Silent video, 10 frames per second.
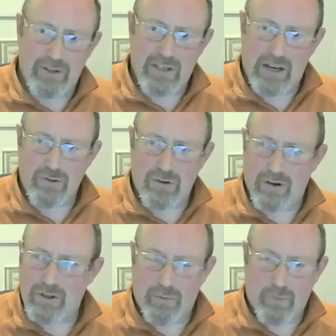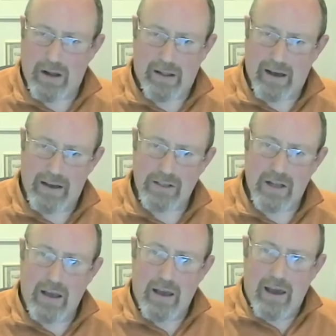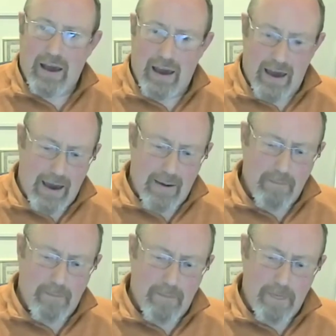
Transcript: century or somewhere like that. And